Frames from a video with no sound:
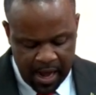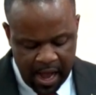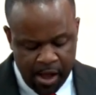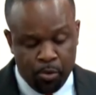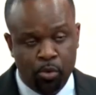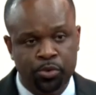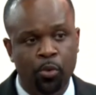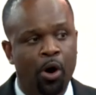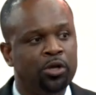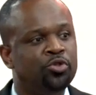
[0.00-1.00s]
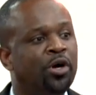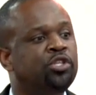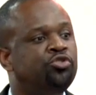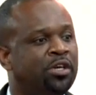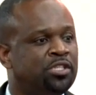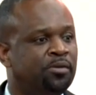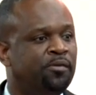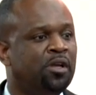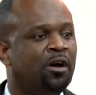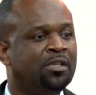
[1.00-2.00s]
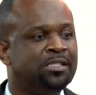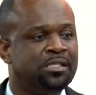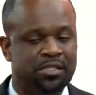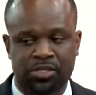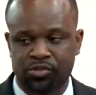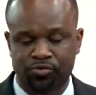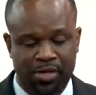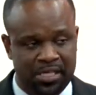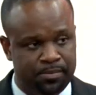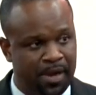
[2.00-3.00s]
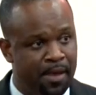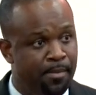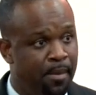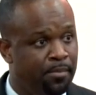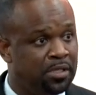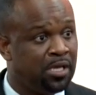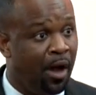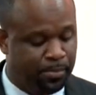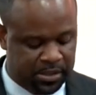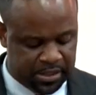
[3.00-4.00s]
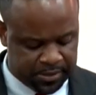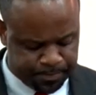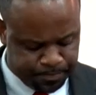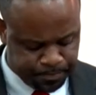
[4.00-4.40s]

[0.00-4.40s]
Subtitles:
I would want to address some of the concerns raised by members opposite.